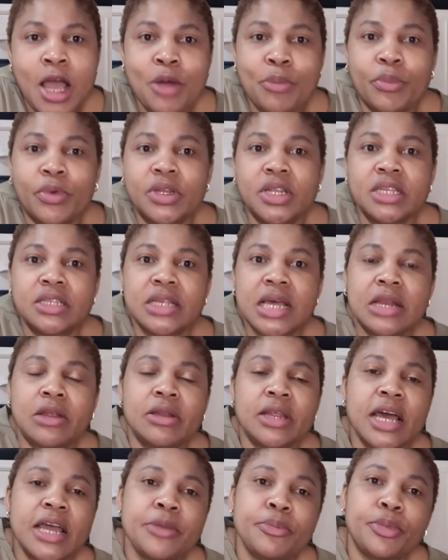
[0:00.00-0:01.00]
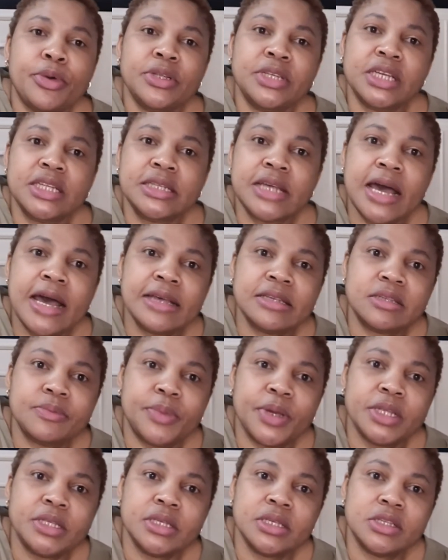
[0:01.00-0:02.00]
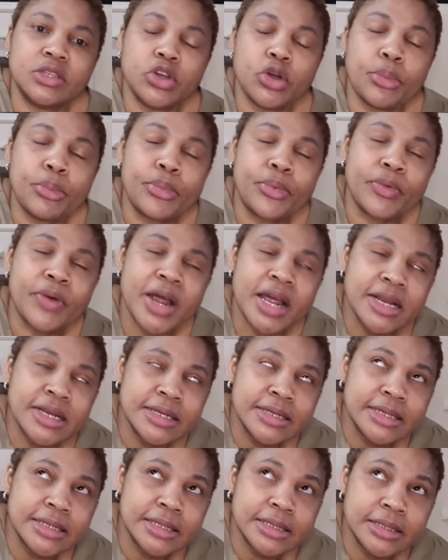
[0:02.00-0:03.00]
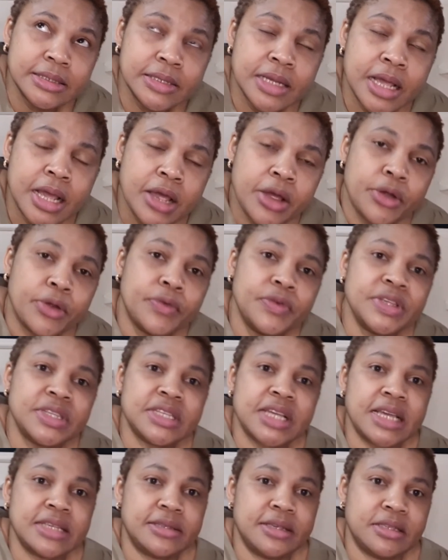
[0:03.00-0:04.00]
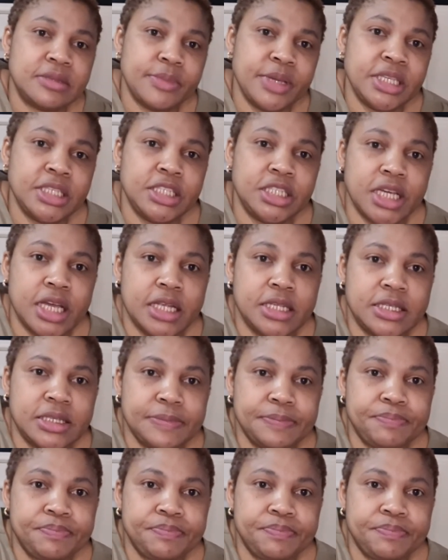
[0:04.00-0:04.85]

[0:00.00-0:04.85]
But there's another important aspect, is your Brandon risk assessment chart.